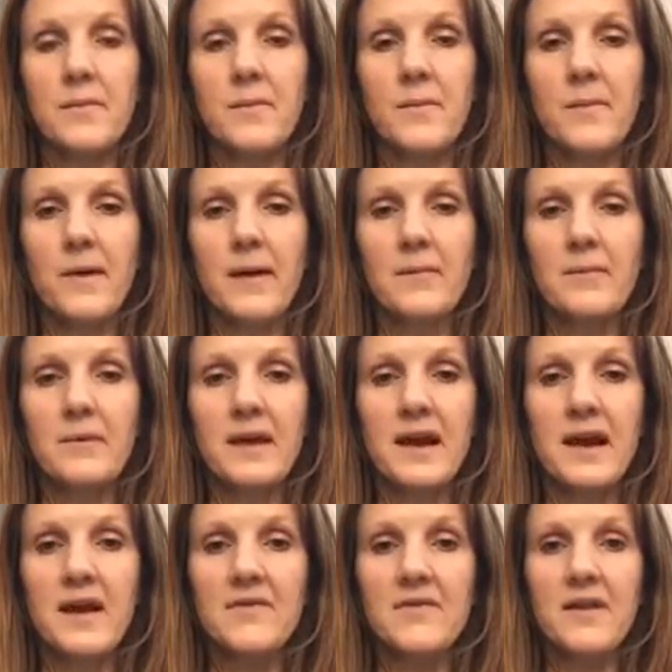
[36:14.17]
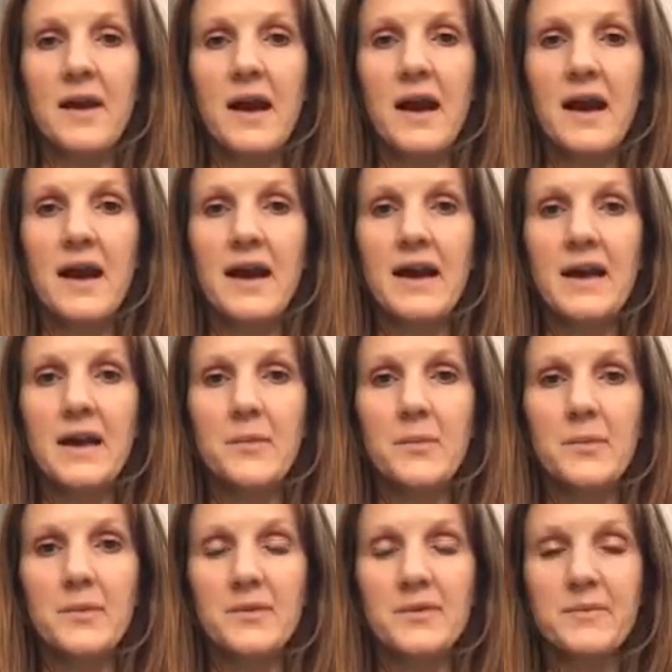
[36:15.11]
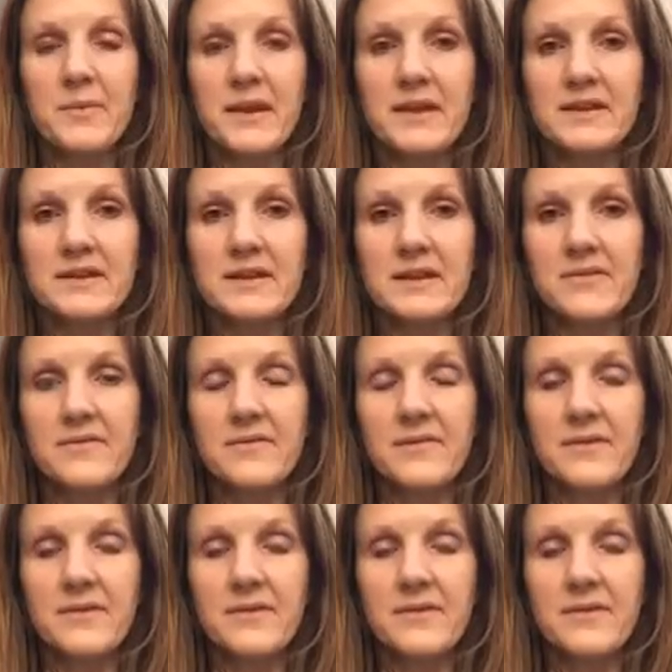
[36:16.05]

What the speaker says: Where we have a higher perspective